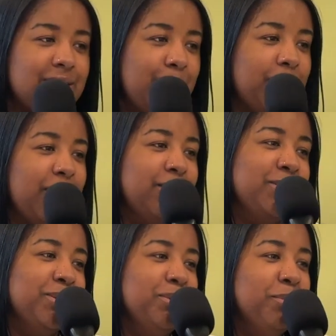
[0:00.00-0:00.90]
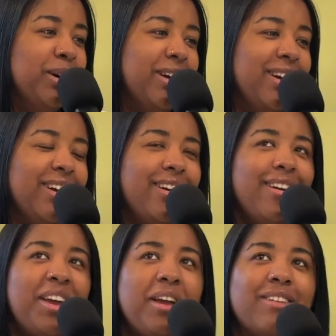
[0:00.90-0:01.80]
same thing as you, but
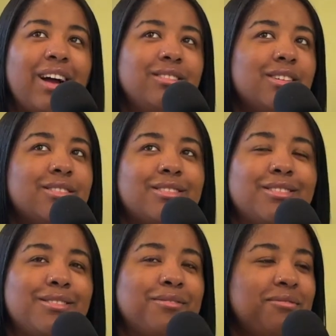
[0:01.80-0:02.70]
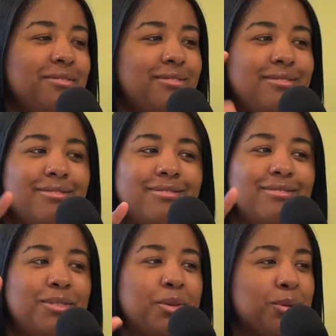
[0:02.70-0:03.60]
if I just
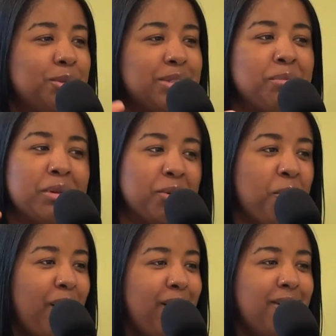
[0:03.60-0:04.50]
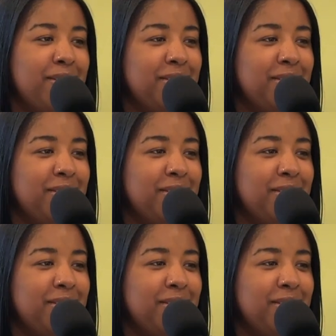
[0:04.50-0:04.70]
threw something at the wall,